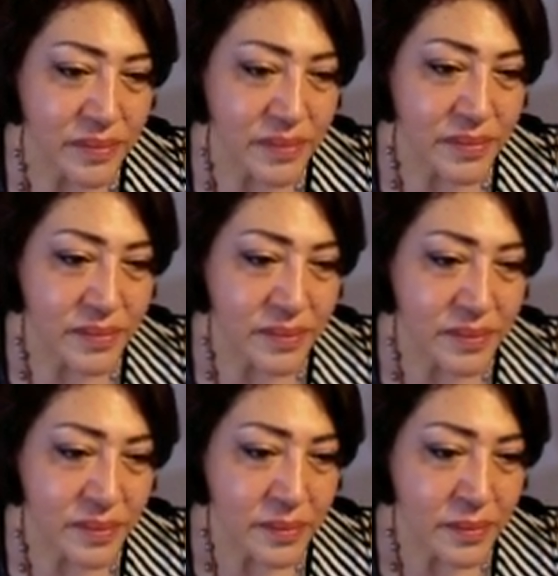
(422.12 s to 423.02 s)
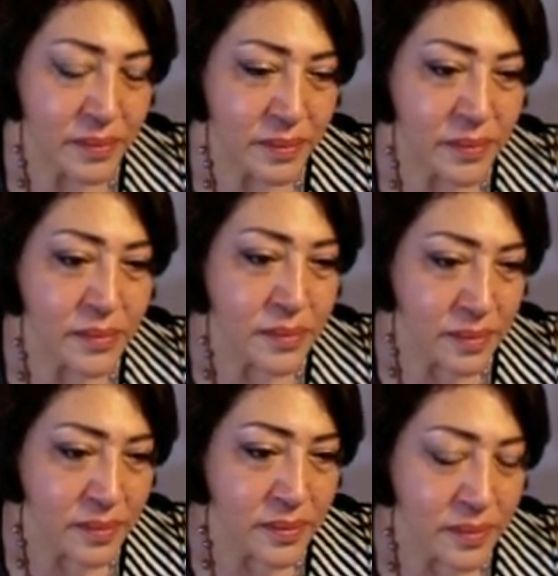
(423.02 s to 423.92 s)

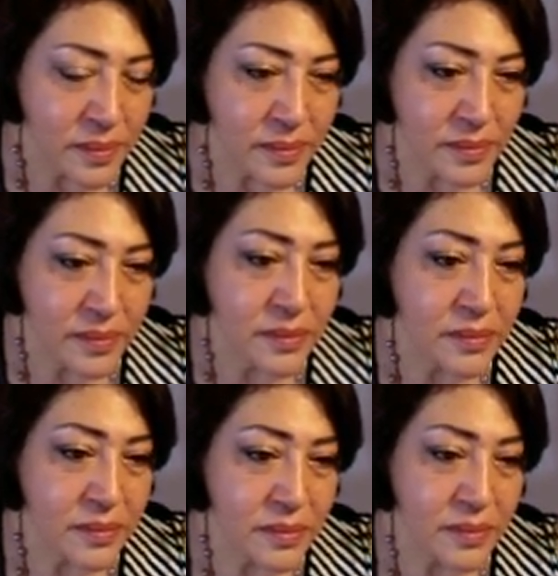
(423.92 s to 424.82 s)
The person shown says nothing.